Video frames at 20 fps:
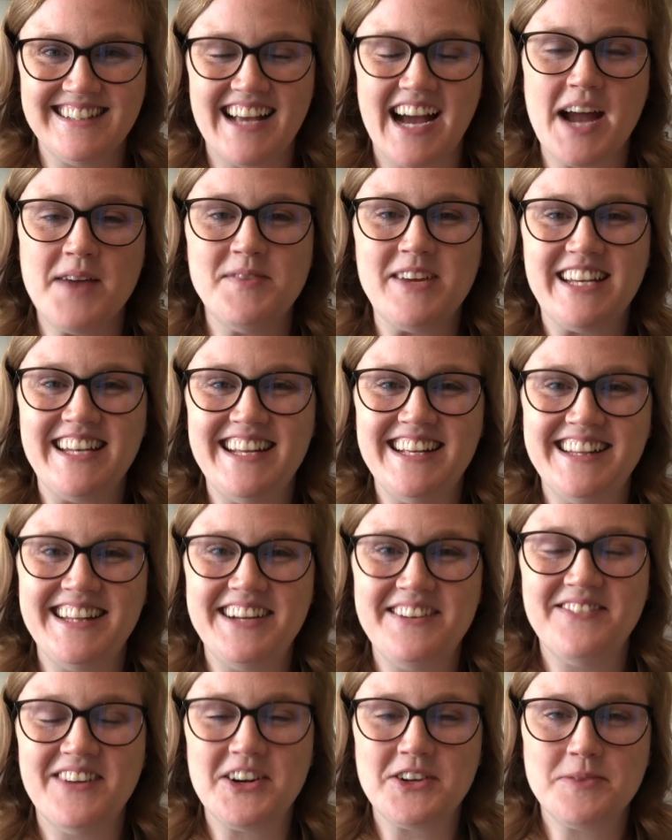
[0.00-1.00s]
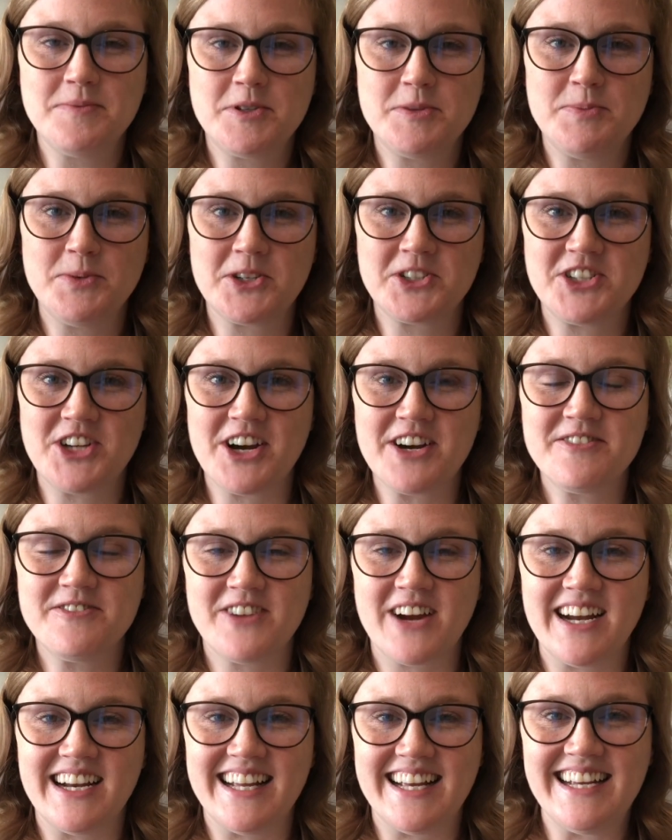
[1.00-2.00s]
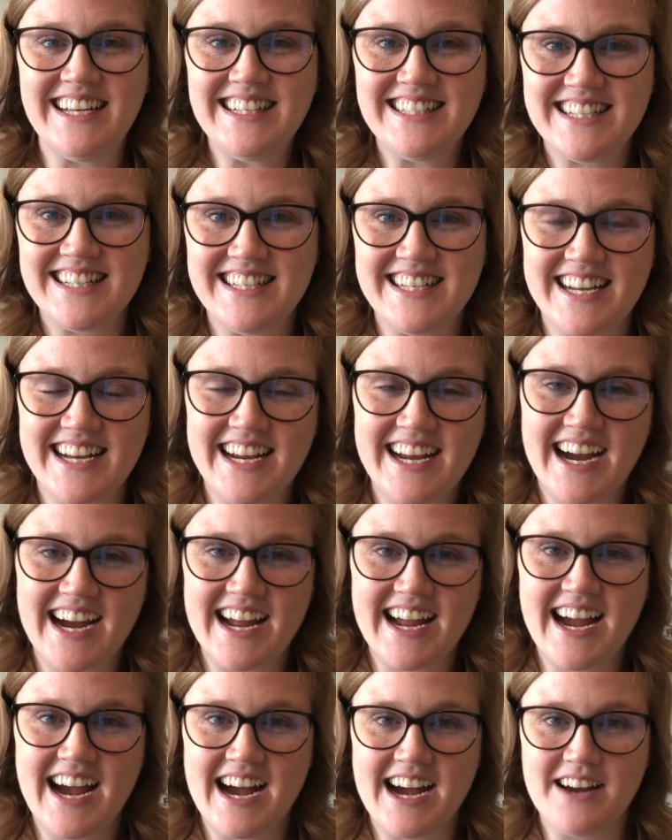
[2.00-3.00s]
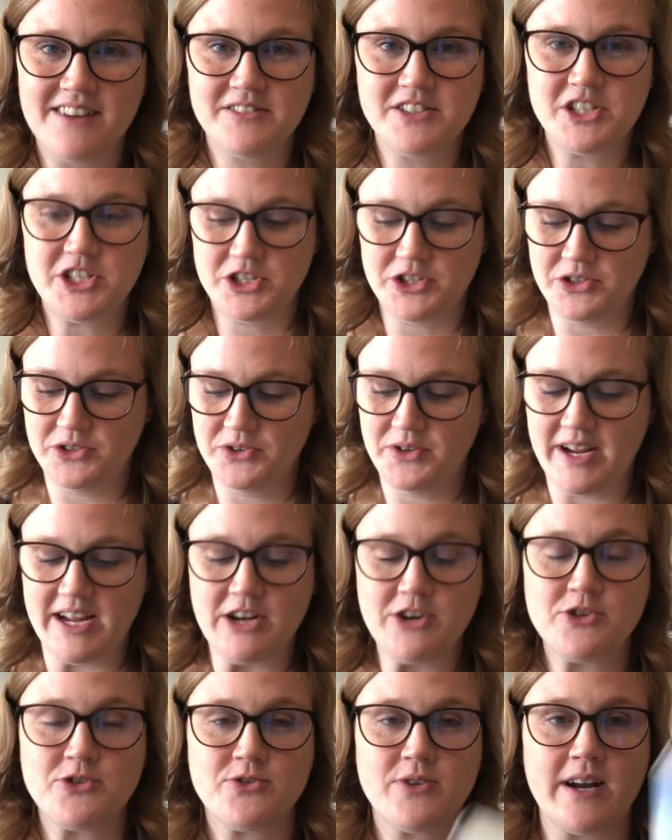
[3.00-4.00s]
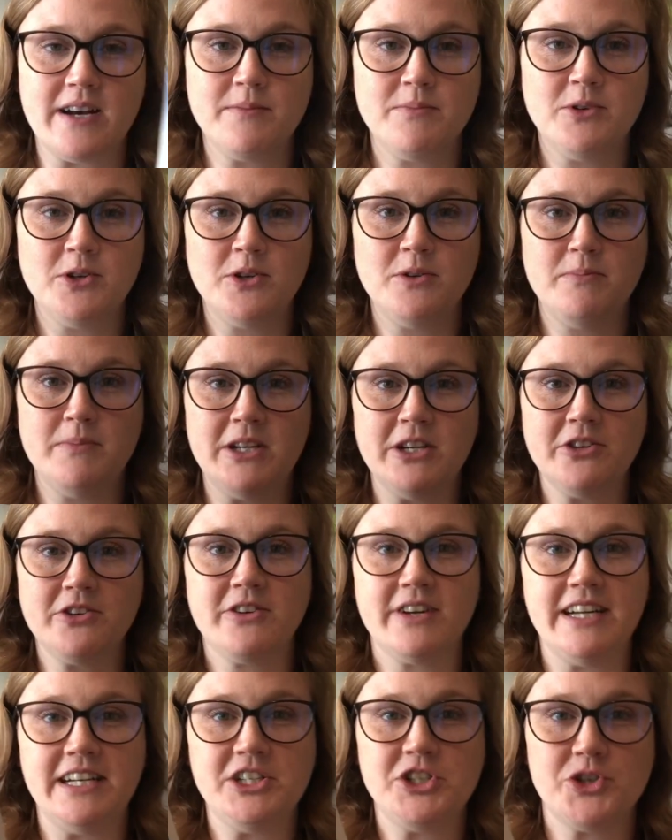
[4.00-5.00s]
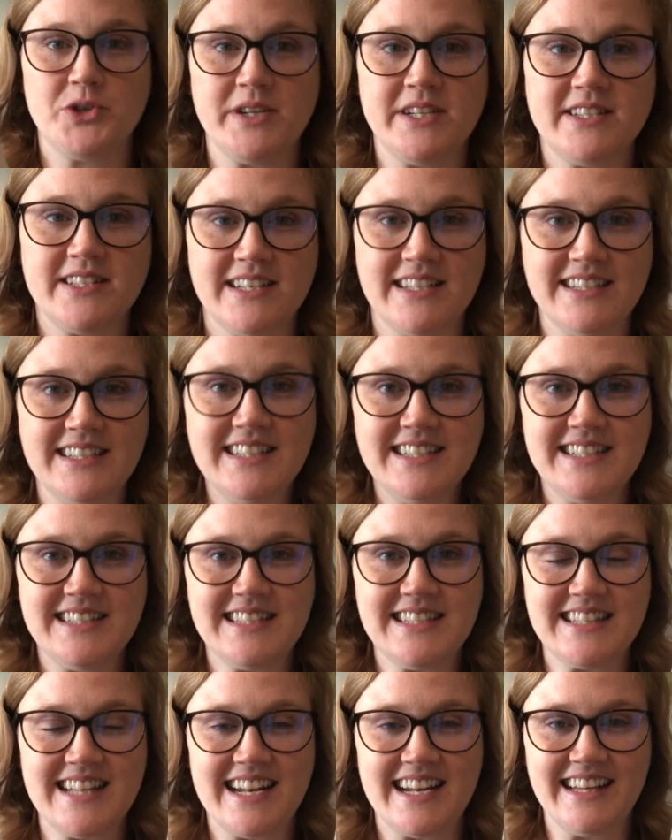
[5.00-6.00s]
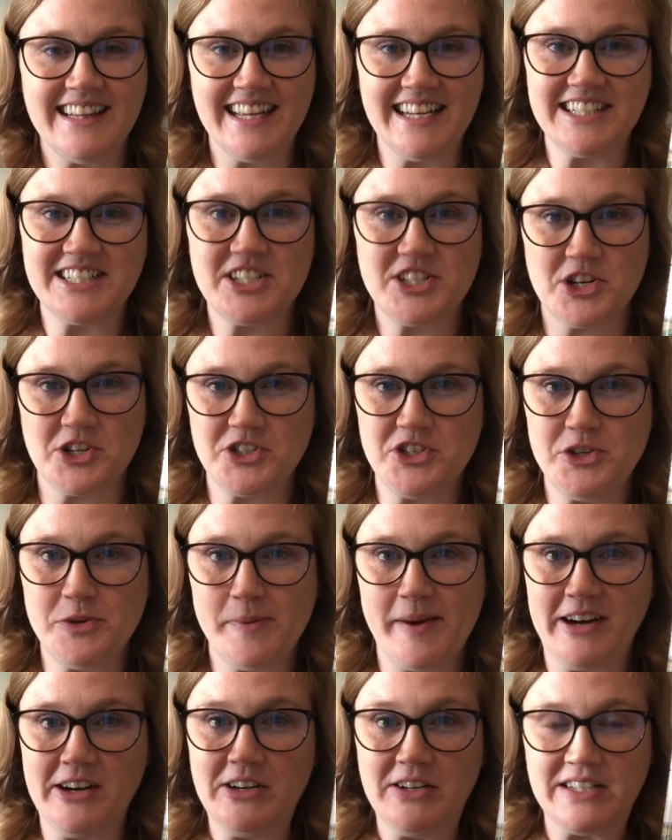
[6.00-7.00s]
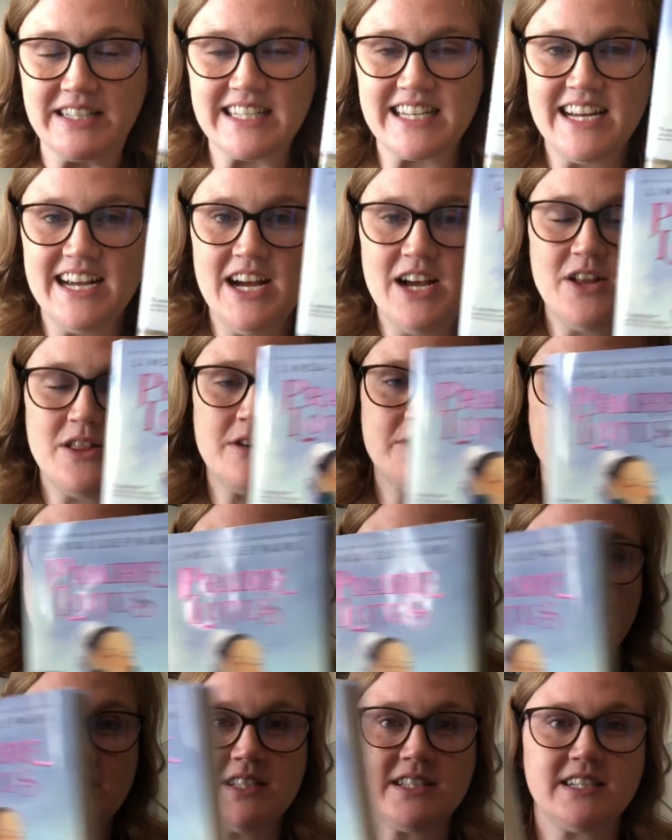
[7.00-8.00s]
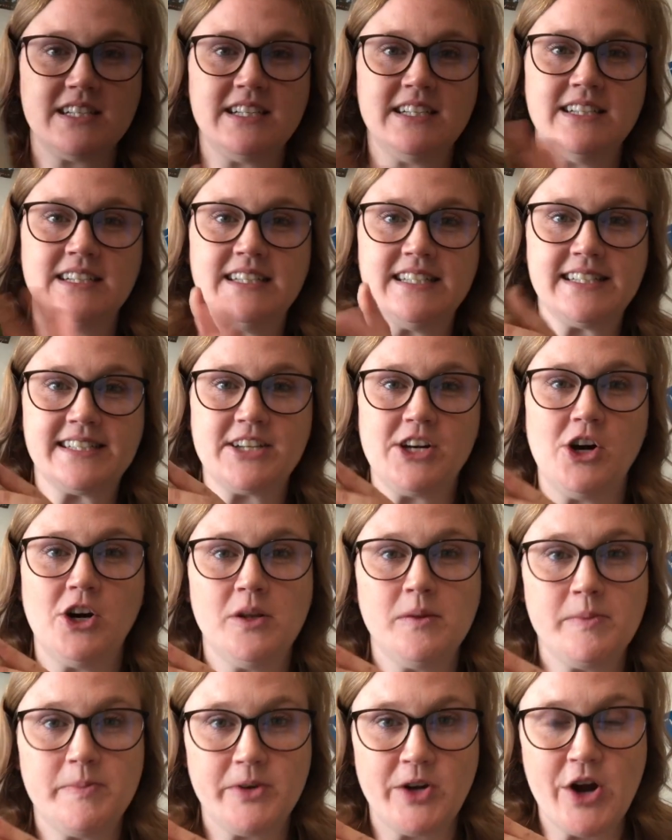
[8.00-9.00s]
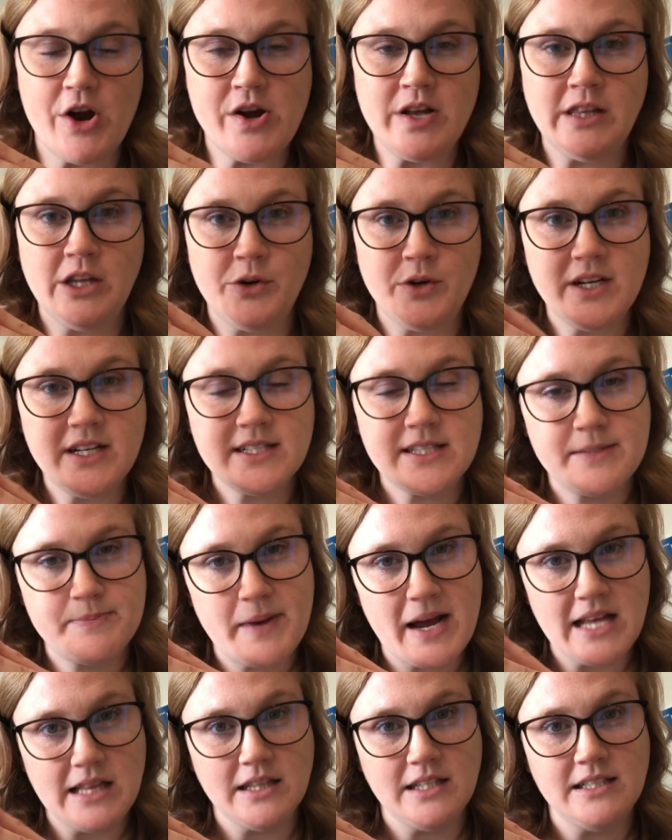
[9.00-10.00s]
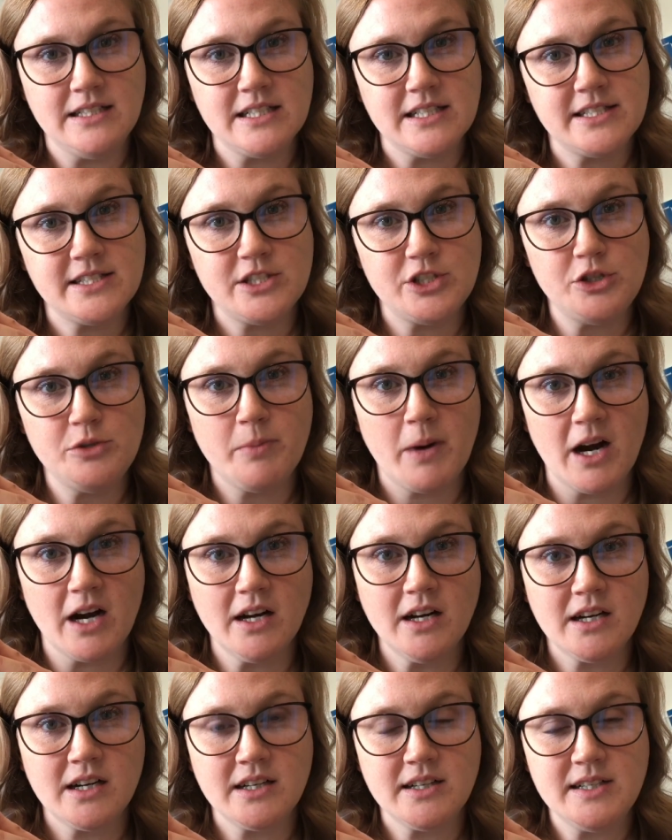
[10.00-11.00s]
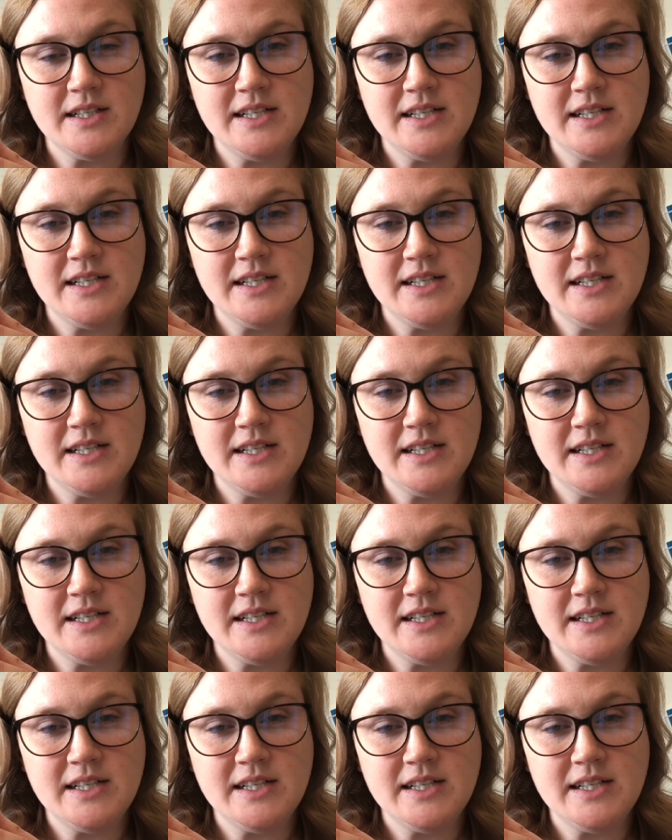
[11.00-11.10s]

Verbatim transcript: Hi McNeely, welcome to Book Talk Friday. Today I have two incredible middle grade choices that I'd like to talk to you about. The first is called Prairie Lotus by Linda Sue Park.